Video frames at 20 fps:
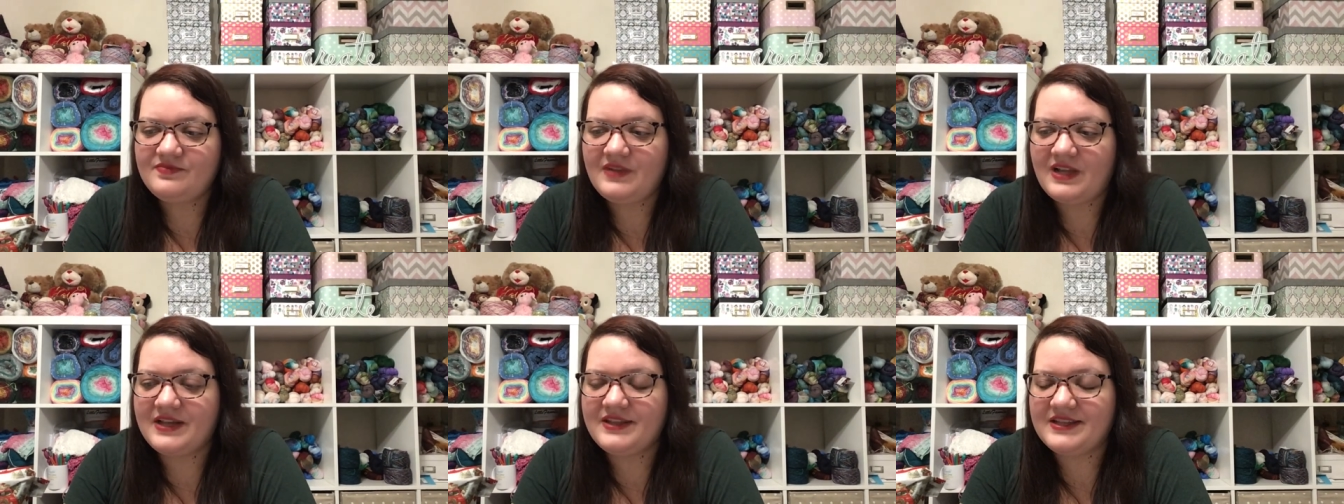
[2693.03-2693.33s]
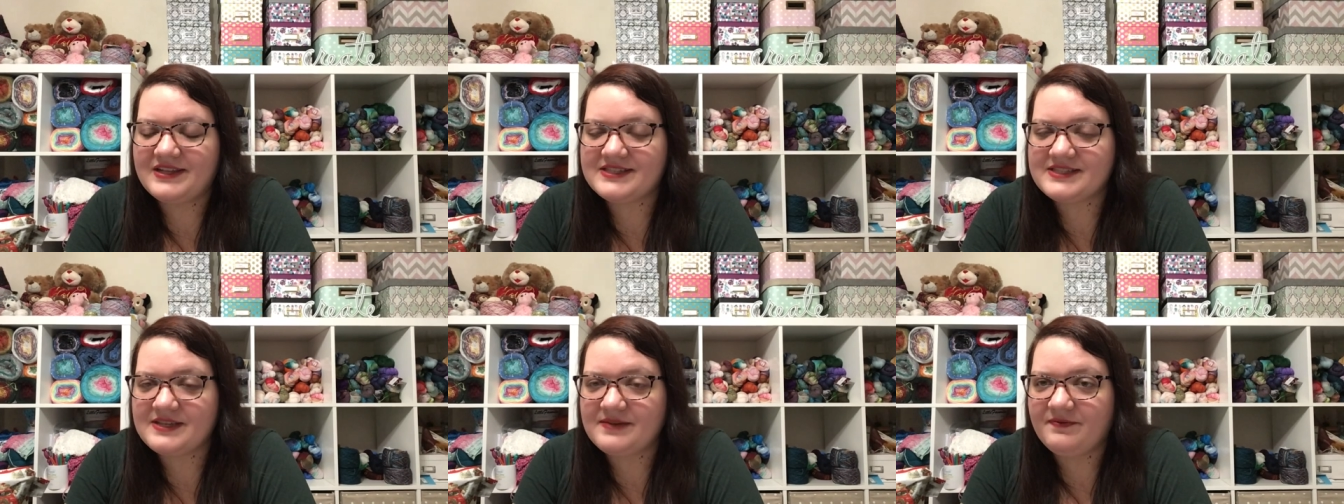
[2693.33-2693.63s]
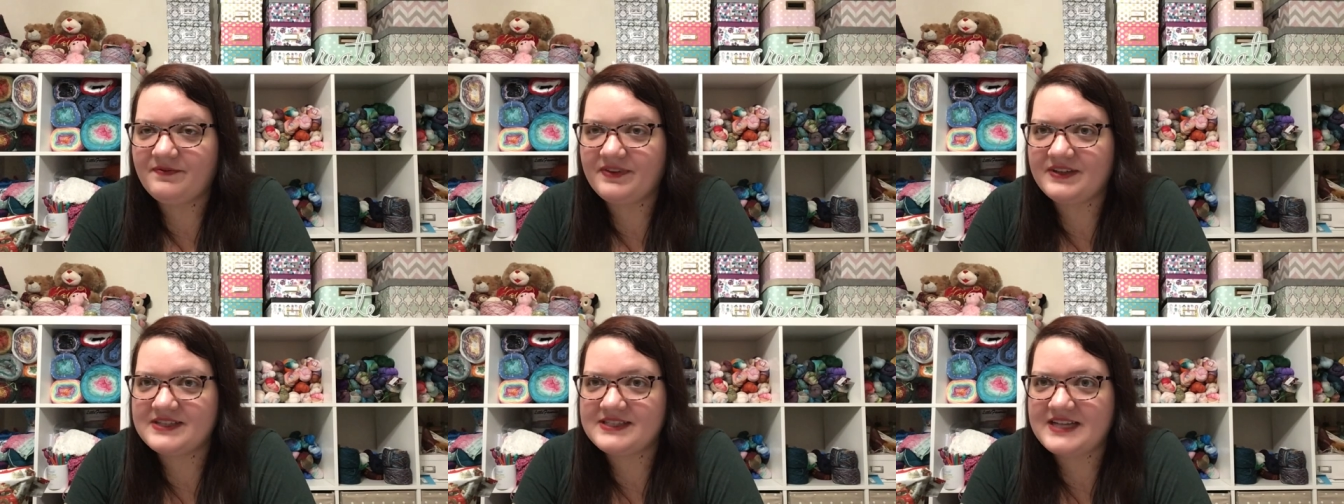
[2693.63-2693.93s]
And they seem
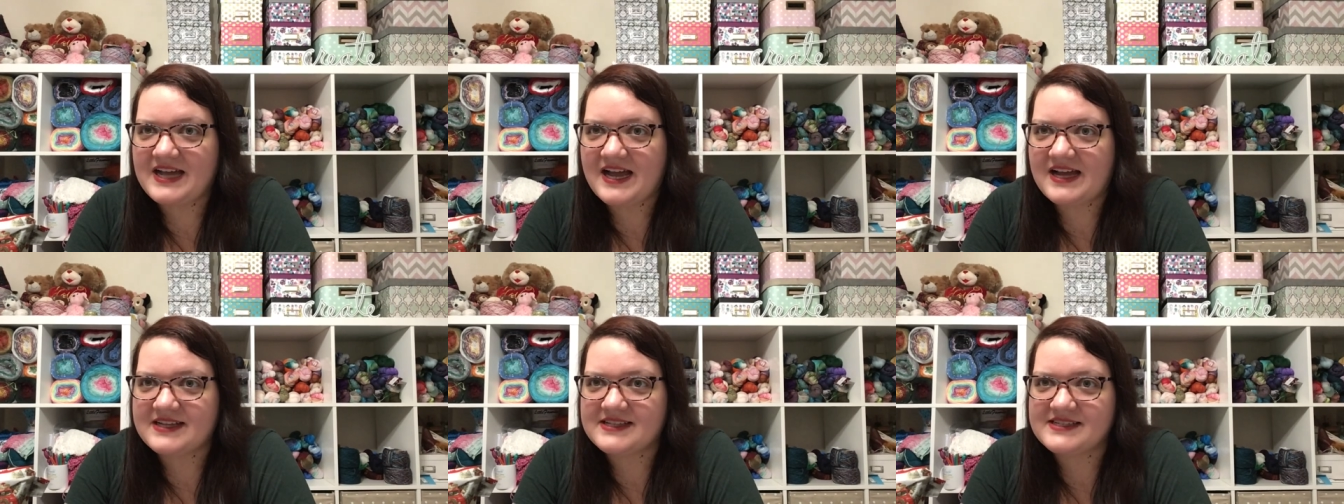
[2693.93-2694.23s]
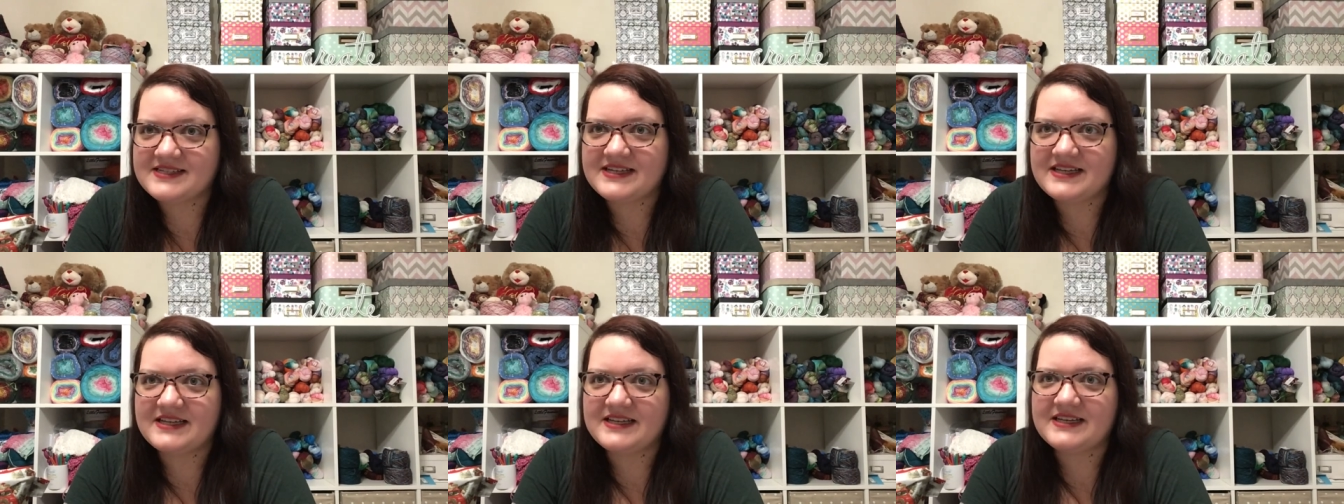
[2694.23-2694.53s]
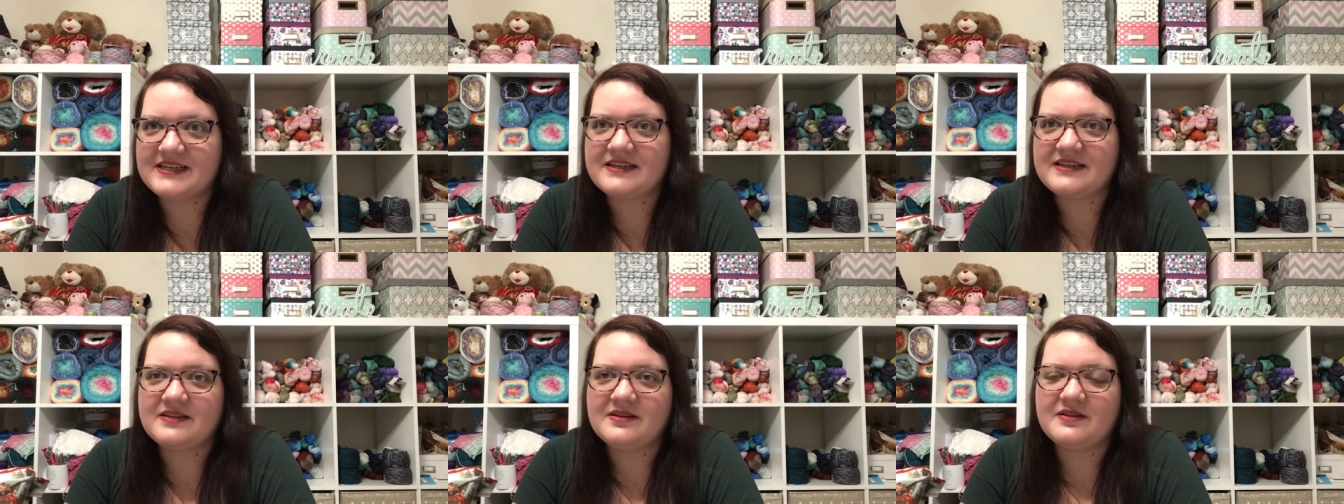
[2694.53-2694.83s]

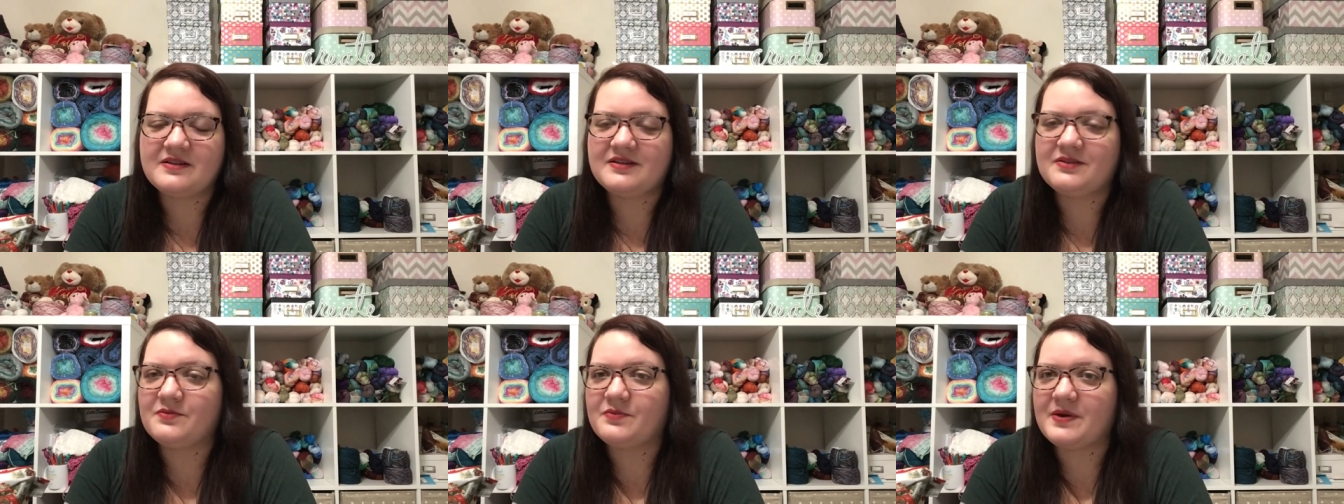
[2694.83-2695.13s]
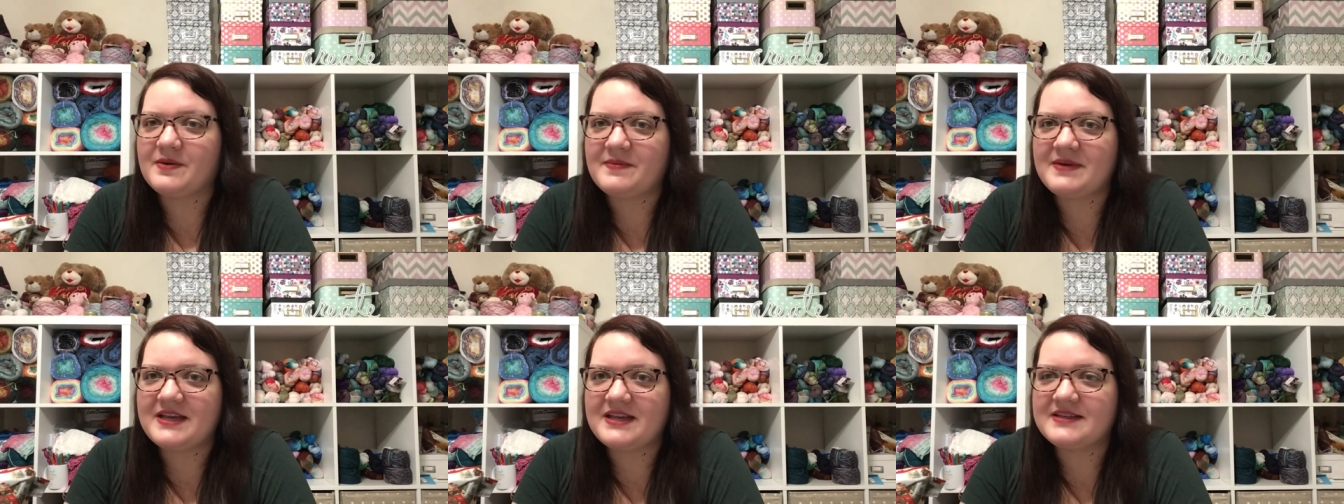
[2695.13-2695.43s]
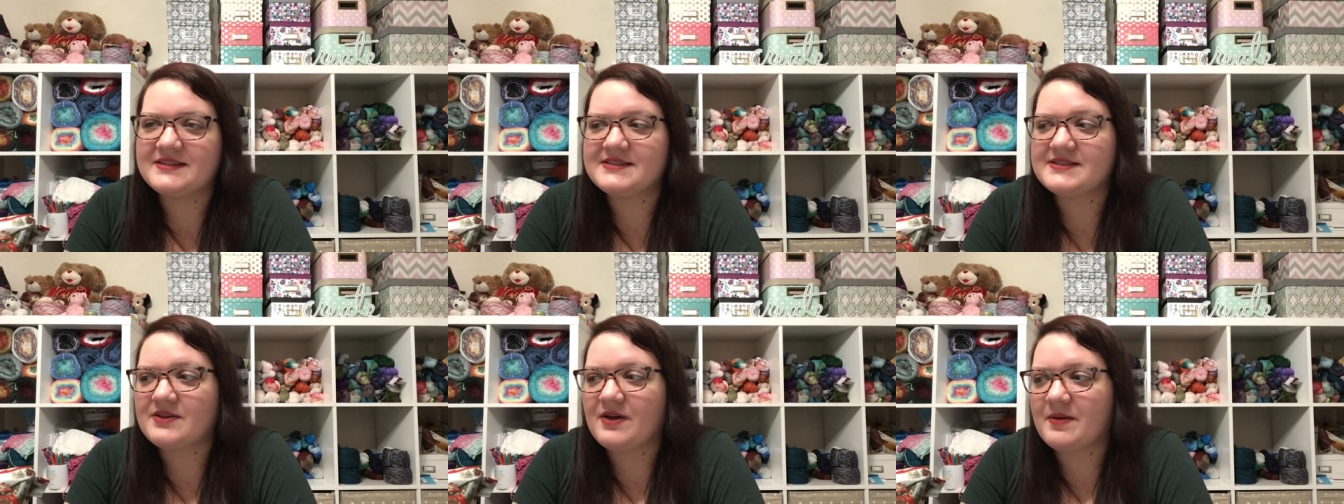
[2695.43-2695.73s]
fantastic women,
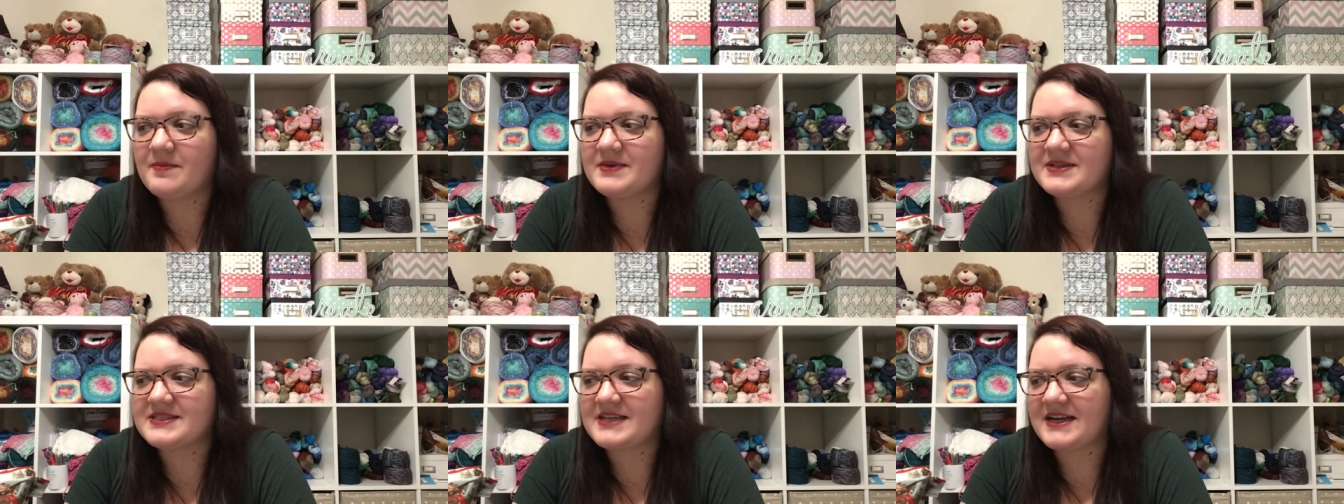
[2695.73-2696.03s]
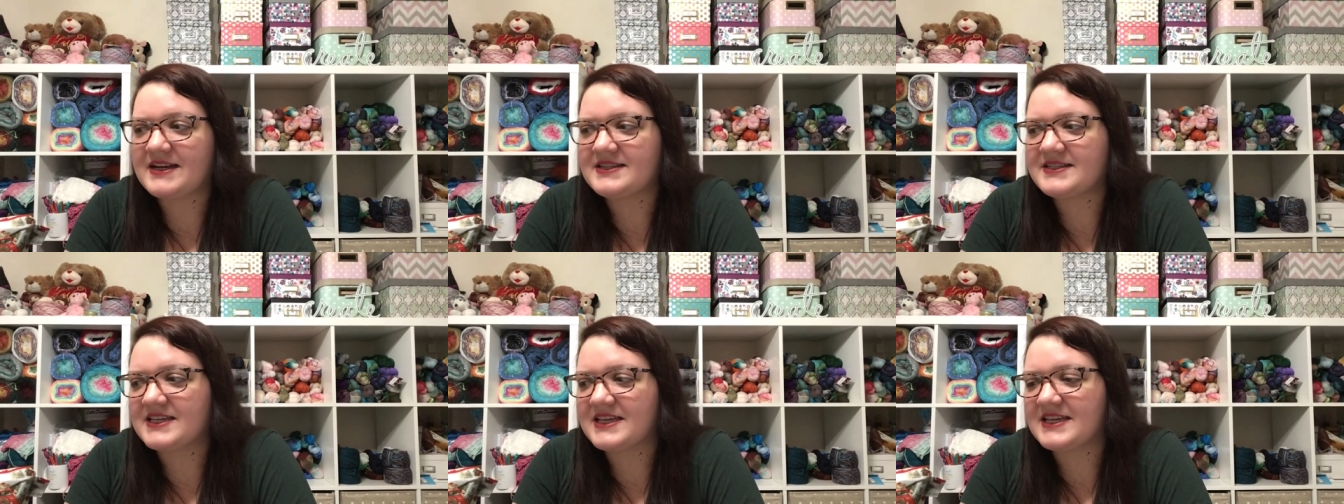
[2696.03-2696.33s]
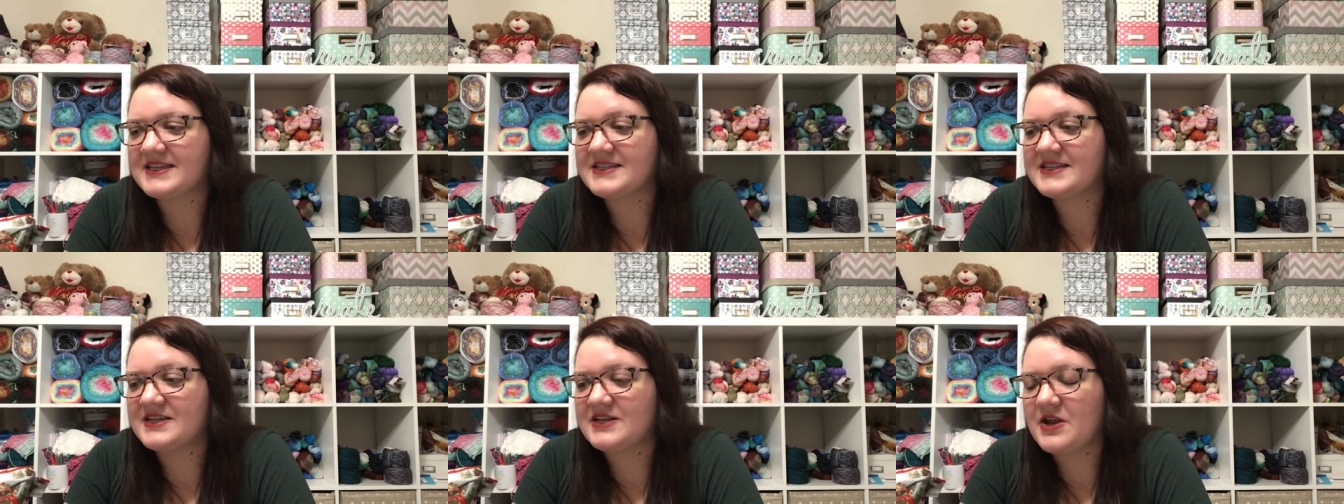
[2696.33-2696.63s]
so I'm excited to
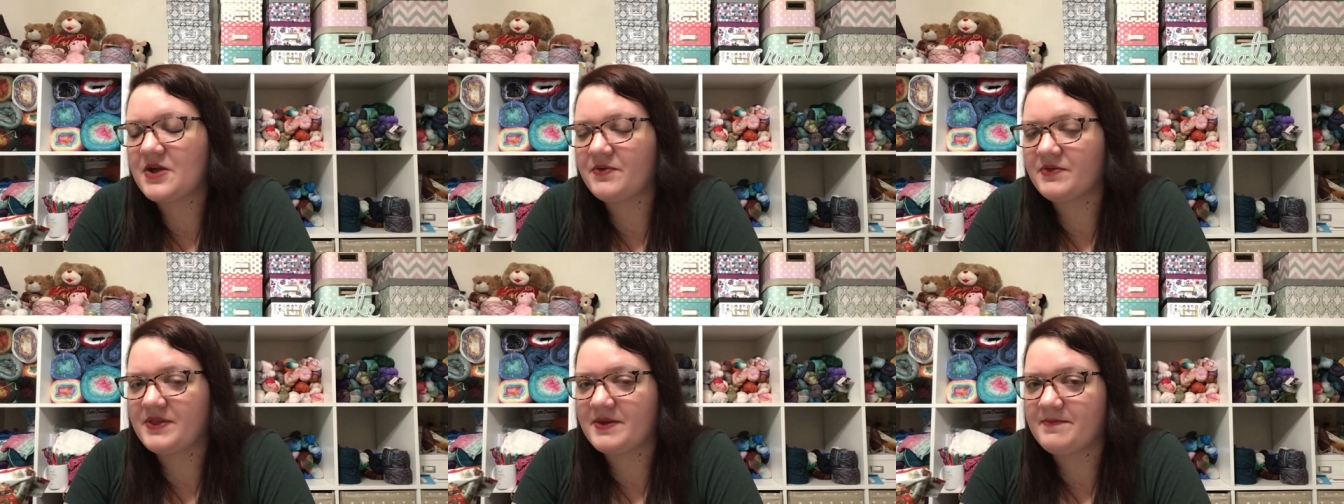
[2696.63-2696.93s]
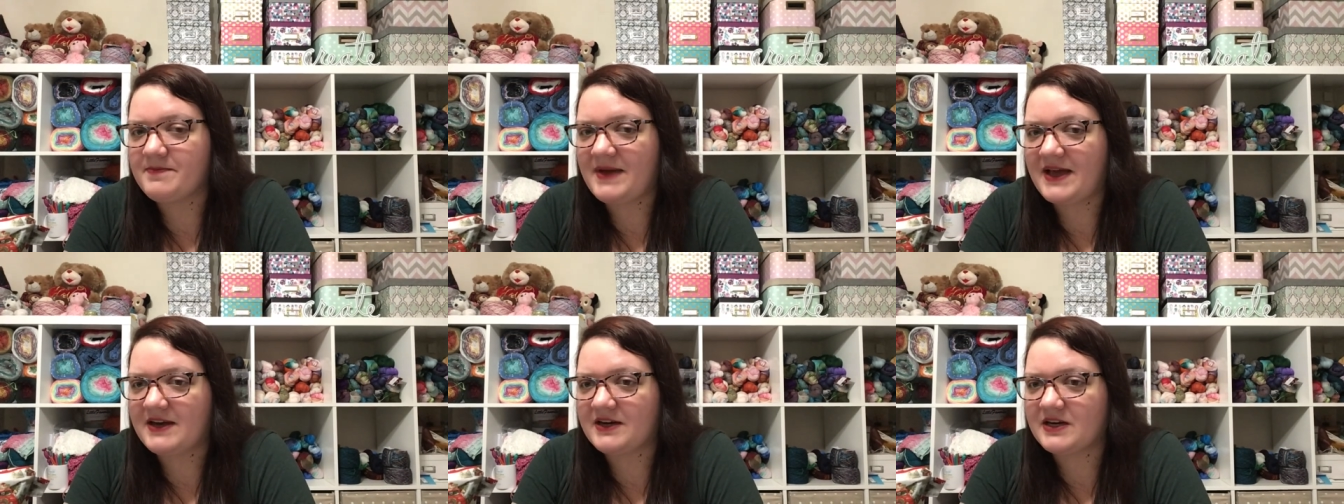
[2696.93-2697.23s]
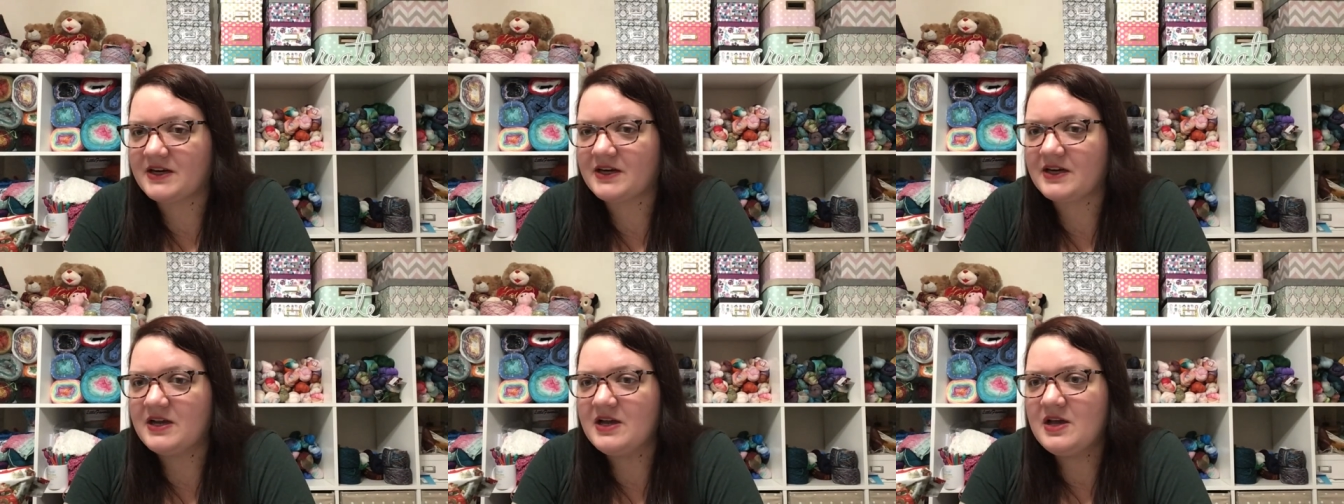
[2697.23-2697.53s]
get to know them
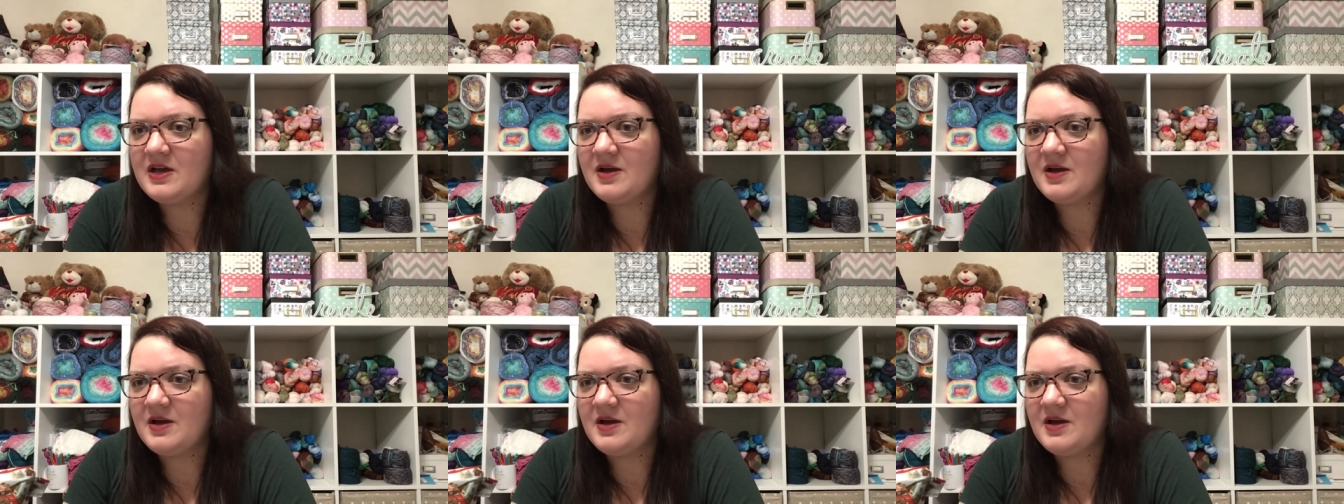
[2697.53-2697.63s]
better.